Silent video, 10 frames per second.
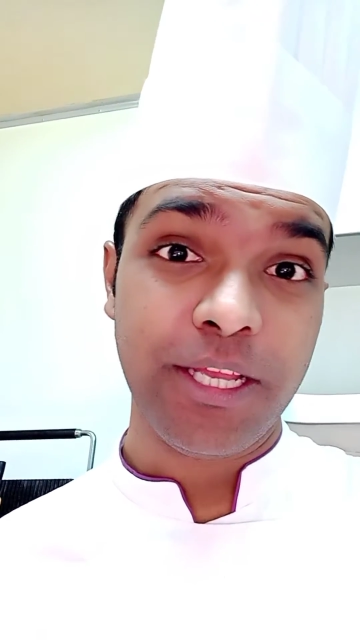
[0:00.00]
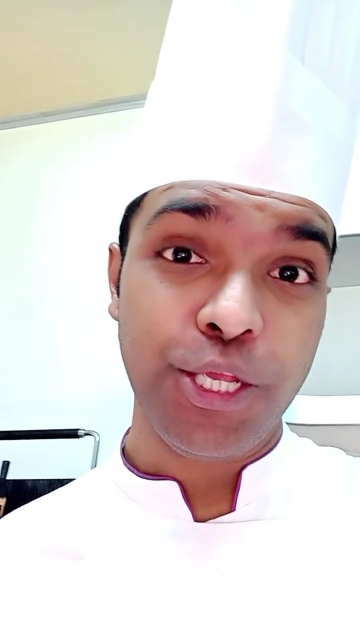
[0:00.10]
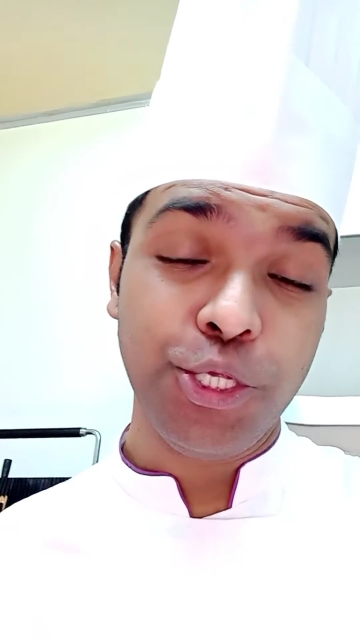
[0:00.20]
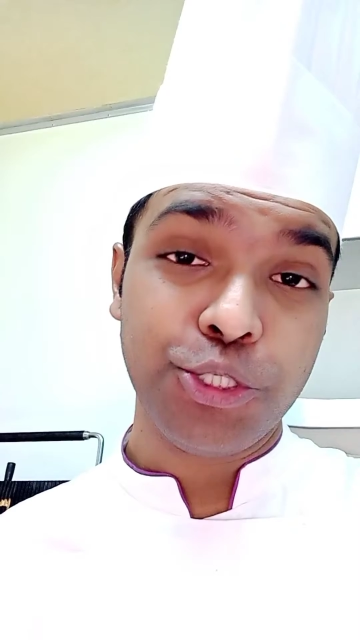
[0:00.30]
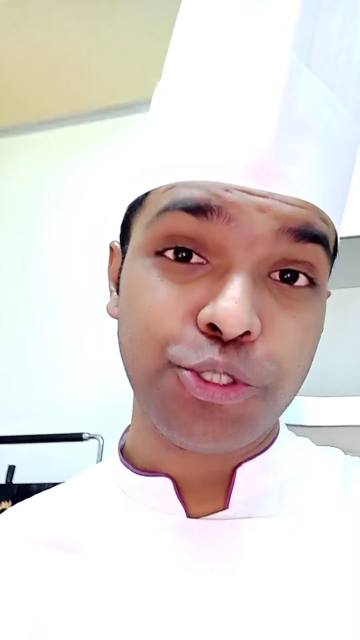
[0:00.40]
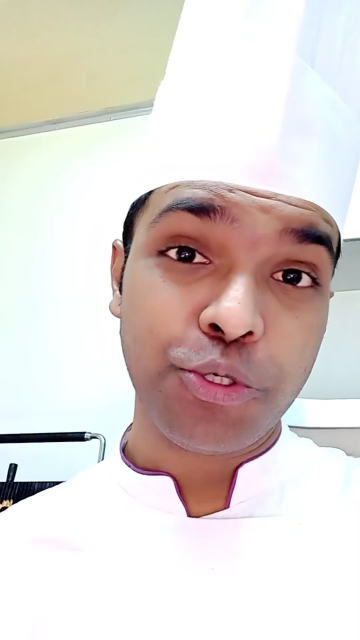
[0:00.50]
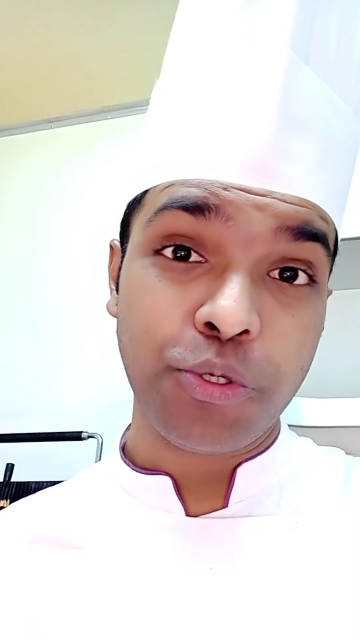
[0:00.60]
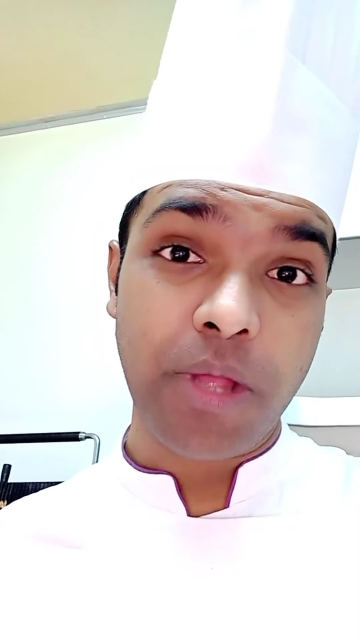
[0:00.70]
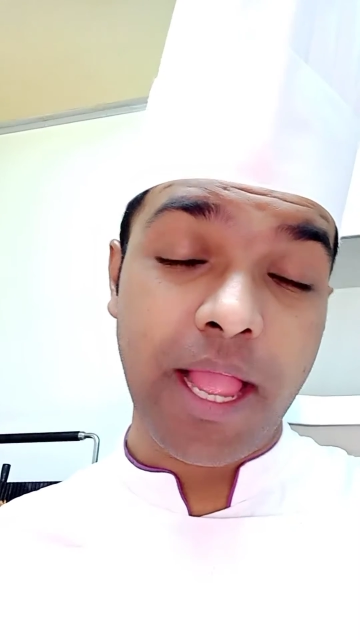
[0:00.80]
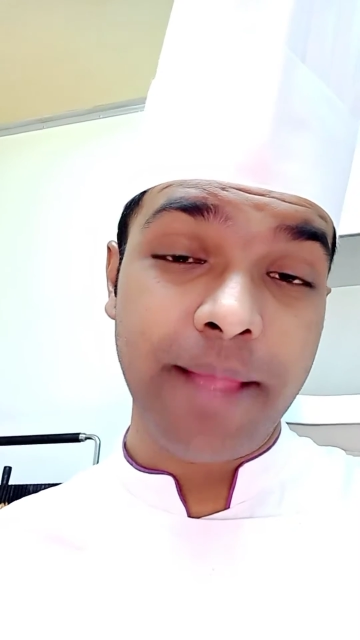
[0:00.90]

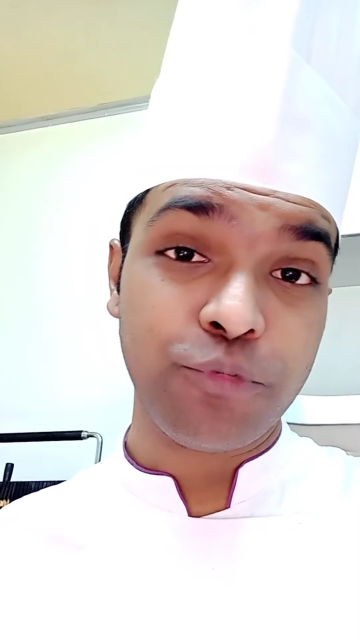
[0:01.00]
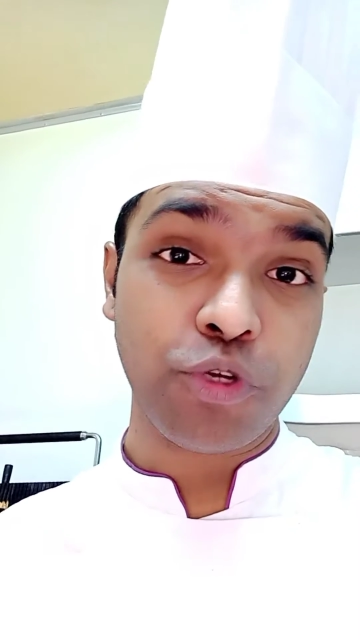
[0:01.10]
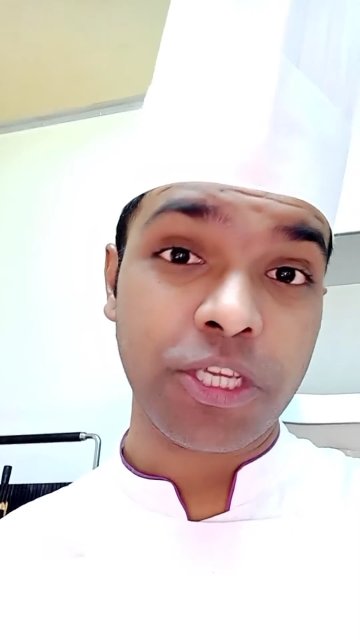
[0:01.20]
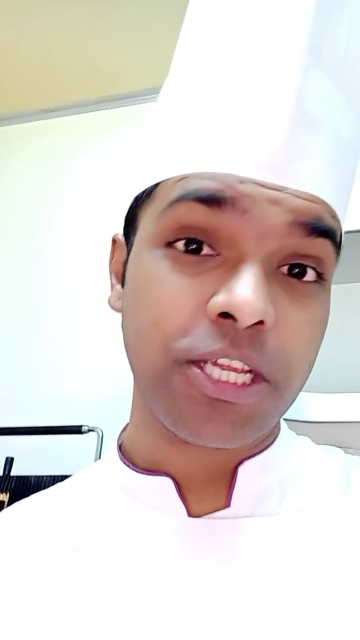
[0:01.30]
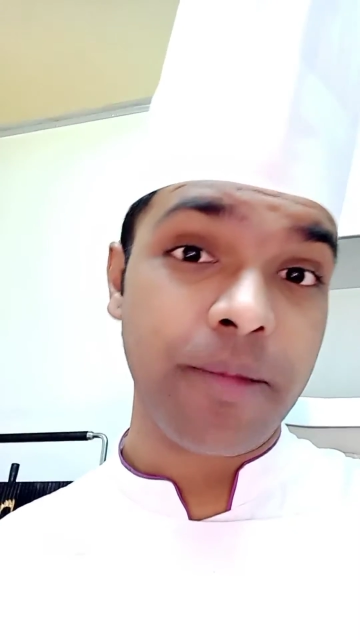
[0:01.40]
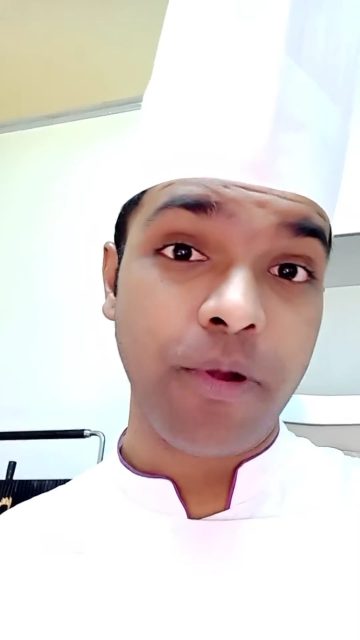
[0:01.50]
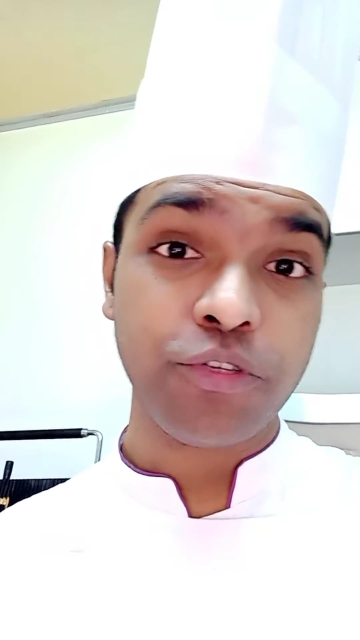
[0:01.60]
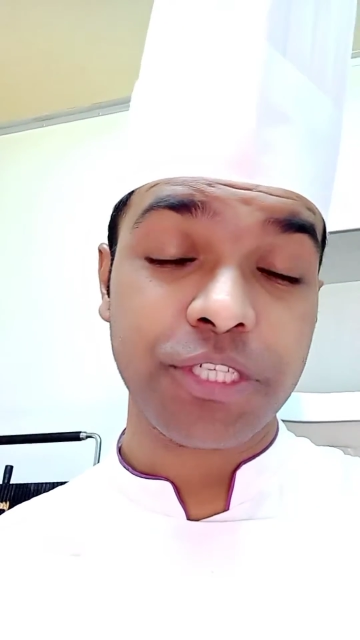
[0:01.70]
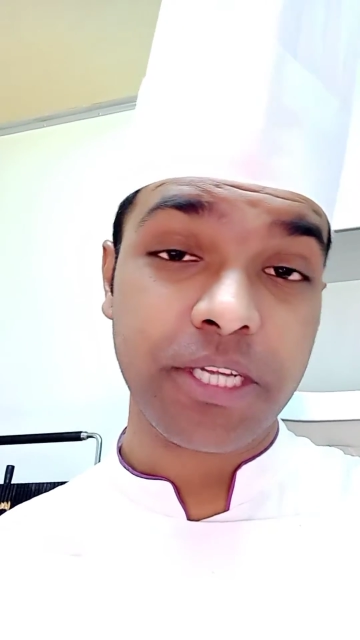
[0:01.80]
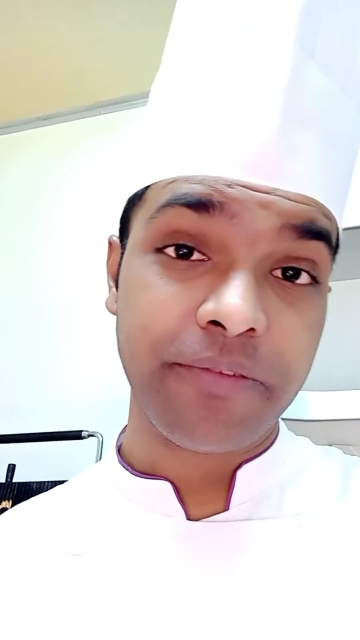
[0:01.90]
So I'm talking about
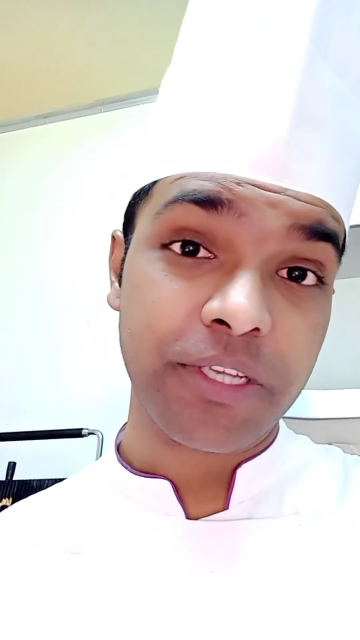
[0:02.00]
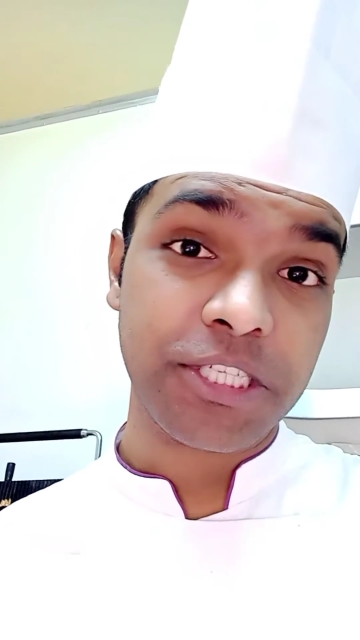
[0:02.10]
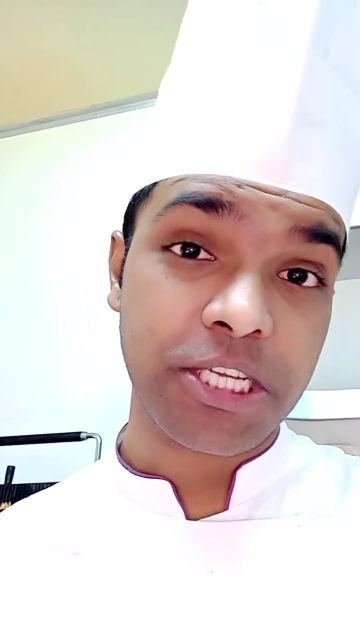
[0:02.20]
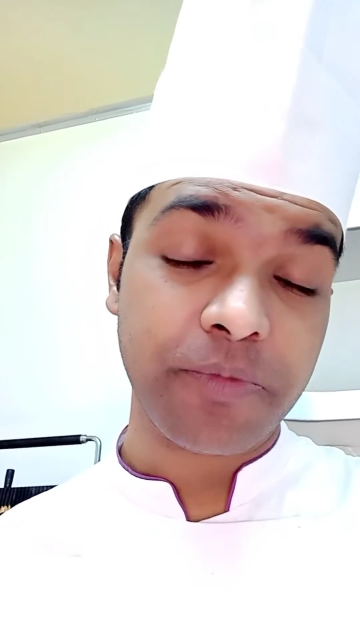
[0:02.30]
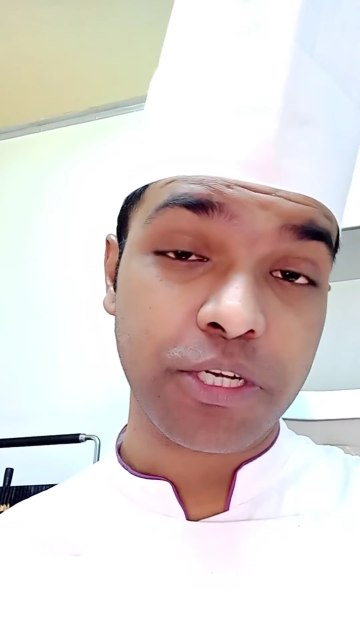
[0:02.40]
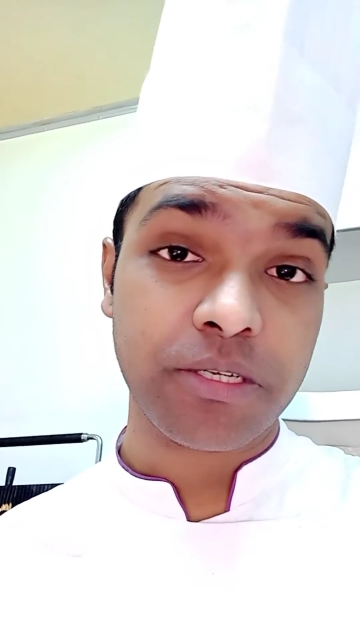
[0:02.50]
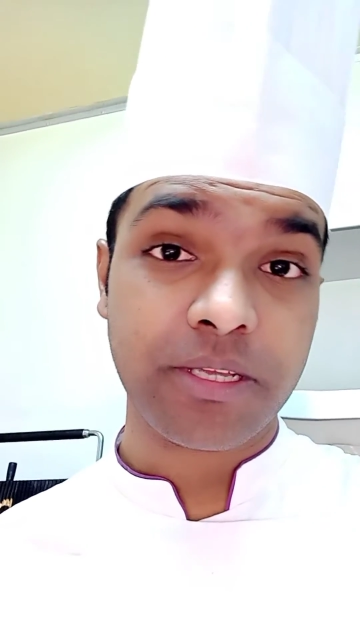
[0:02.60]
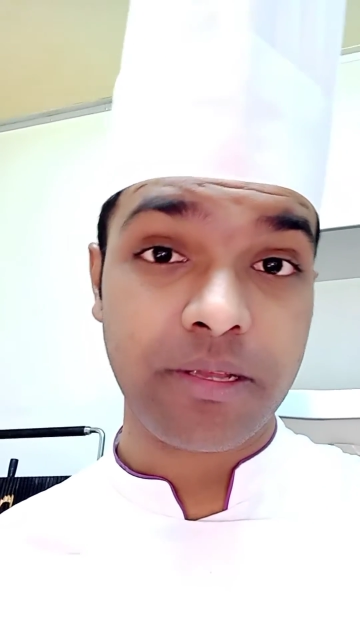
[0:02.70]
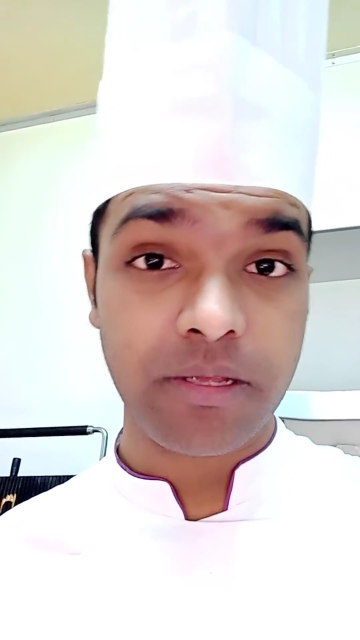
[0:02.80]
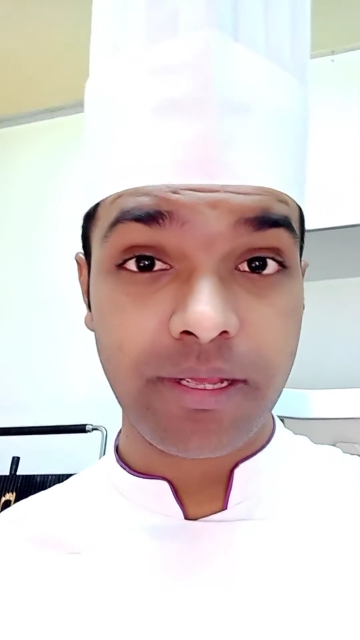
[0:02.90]
chicken vegetable
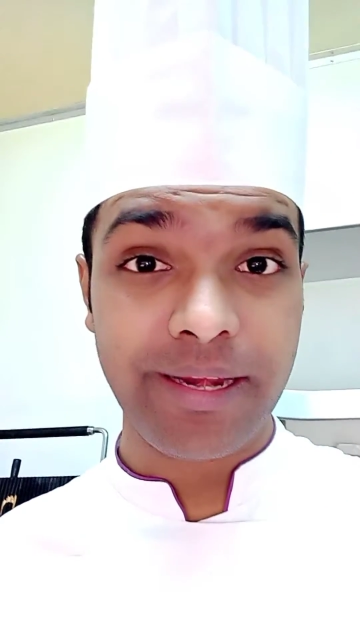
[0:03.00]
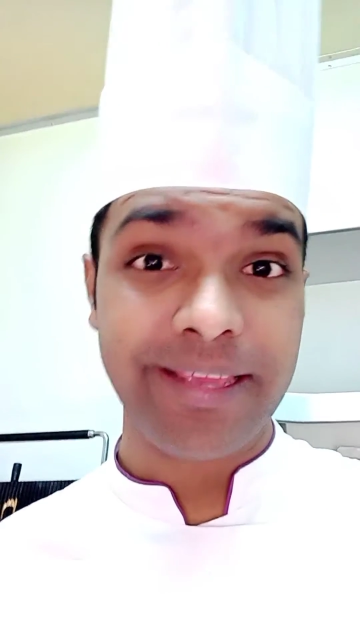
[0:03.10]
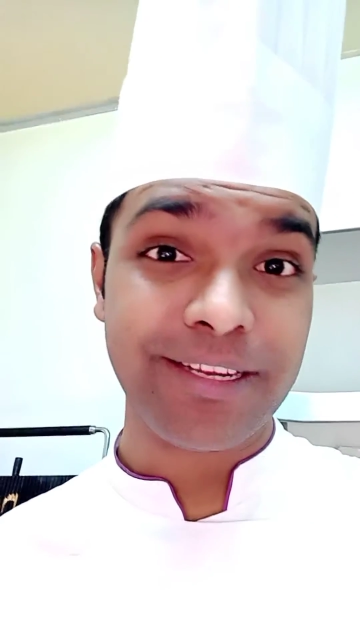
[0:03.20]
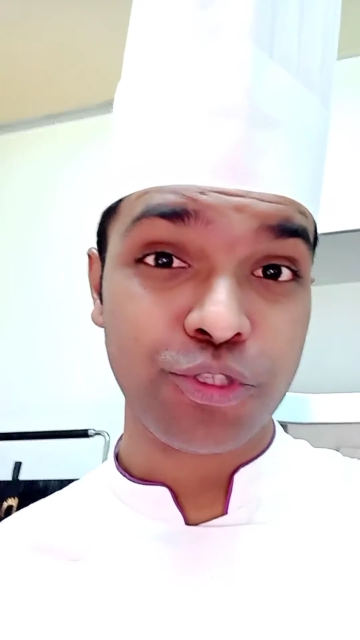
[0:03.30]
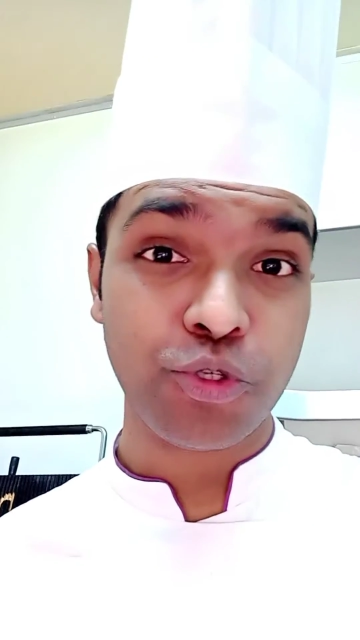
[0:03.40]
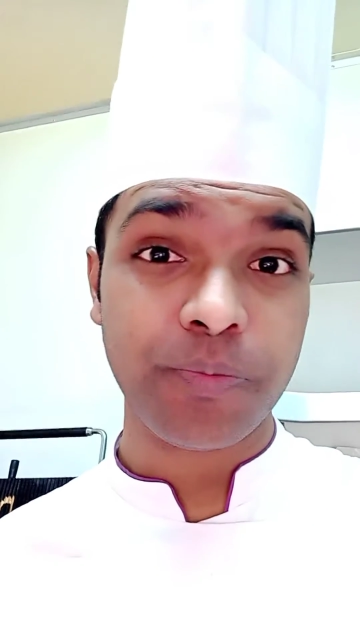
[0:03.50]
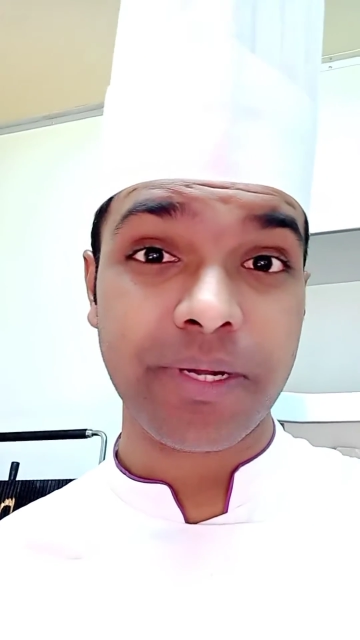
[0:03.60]
clear soup.